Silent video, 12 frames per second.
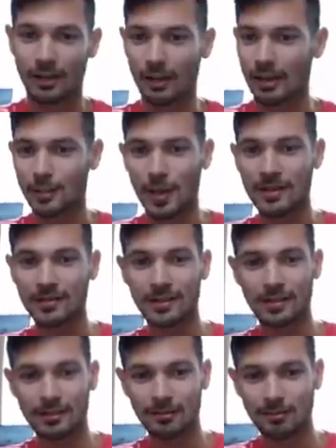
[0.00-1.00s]
I
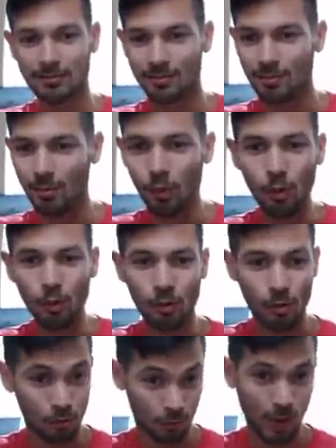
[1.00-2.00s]
spent more
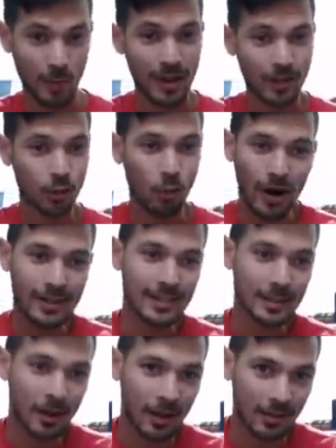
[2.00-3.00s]
or about twice
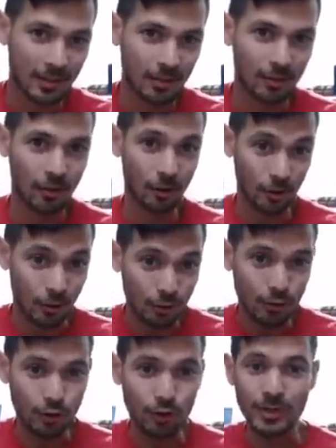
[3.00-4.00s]
as much on
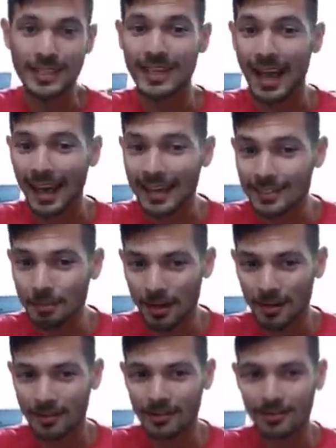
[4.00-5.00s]
YouTube in eight
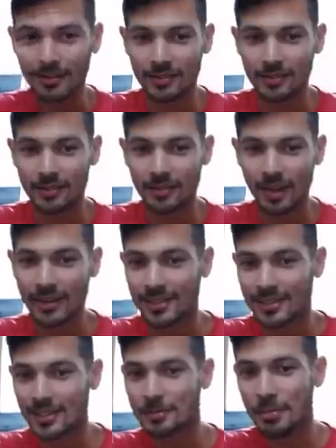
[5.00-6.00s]
months as
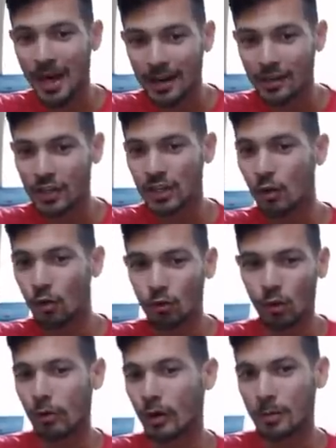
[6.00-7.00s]
I did managing or
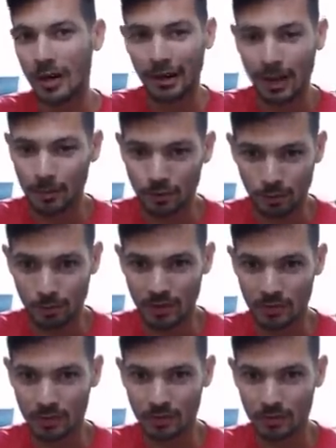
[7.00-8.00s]
growing my Amazon
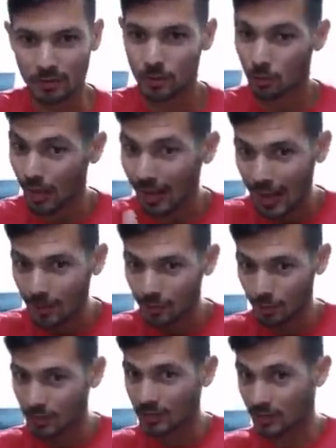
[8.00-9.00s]
business. So that
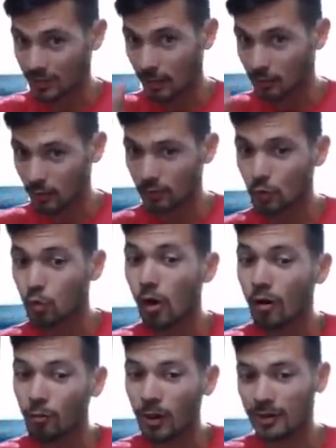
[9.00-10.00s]
Amazon business, that was over
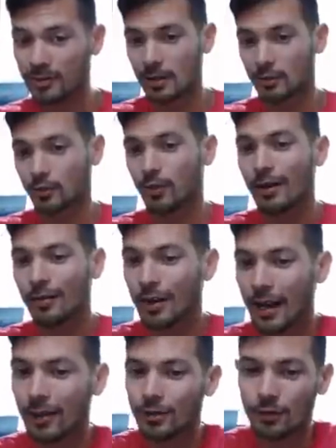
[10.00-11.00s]
twelve months. That was five
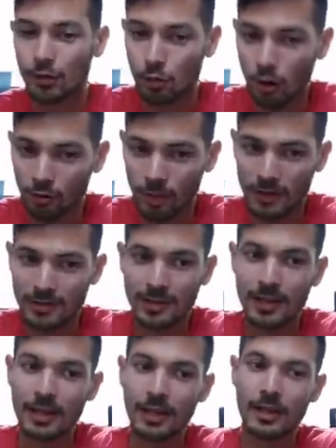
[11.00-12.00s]
hundred hours over twelve months.
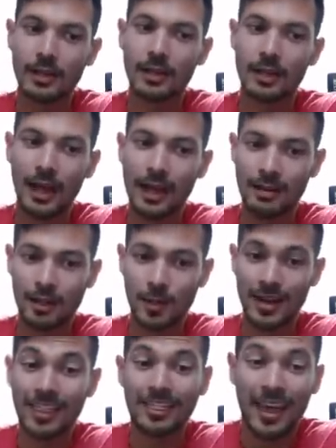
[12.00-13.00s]
And I
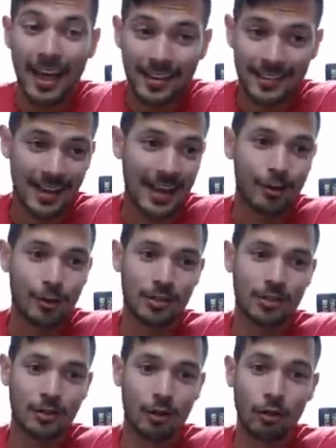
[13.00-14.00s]
spent a thousand
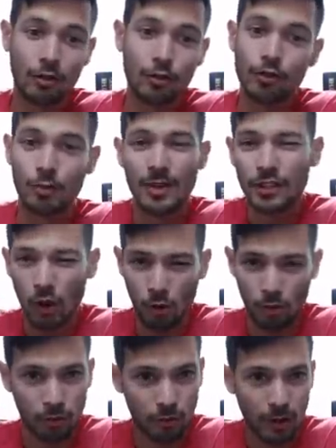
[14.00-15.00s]
hours on YouTube in
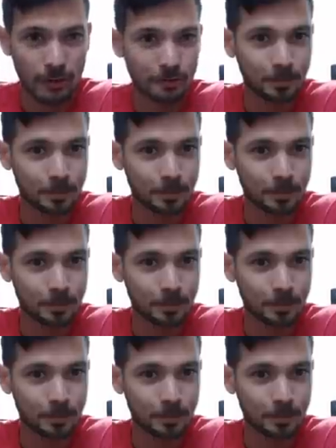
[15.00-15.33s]
total, right?